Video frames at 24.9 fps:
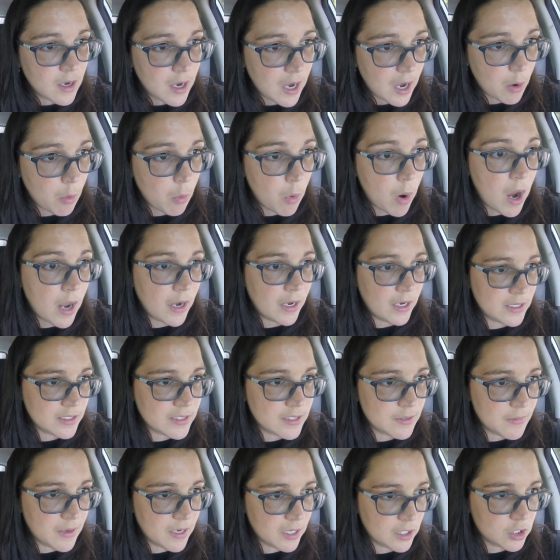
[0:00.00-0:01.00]
I wanted
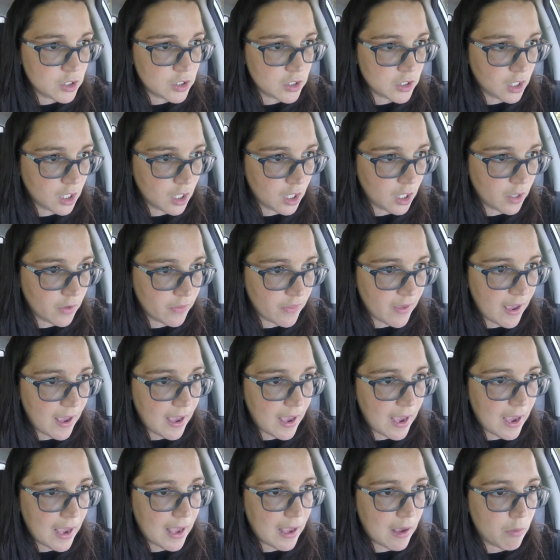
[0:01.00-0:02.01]
to make sure that
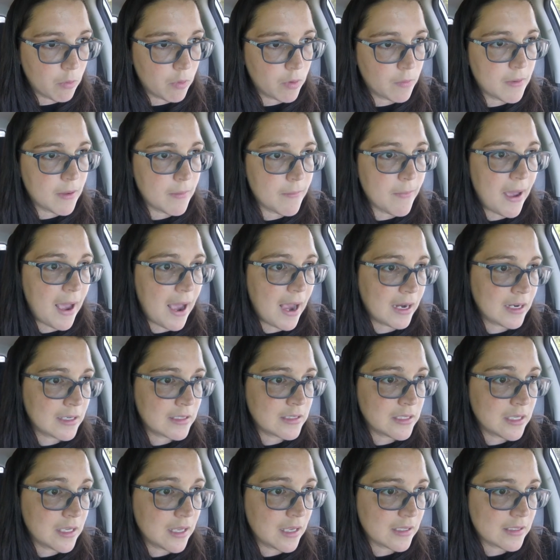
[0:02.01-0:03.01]
I would be back
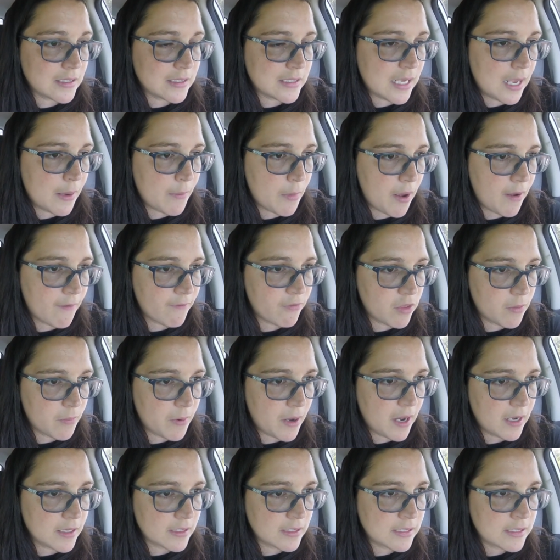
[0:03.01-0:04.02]
to get Sam off the
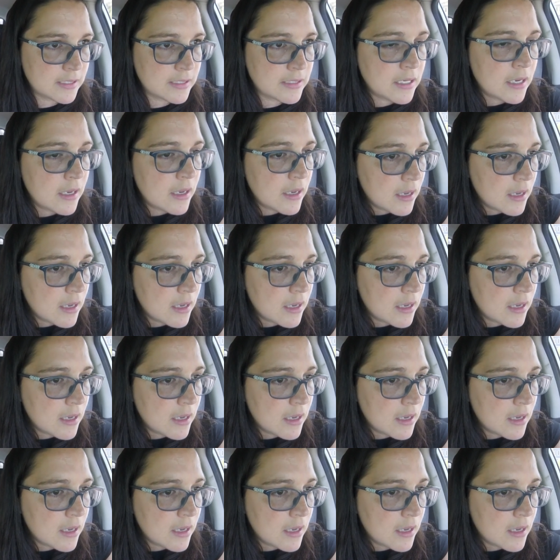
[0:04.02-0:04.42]
bus,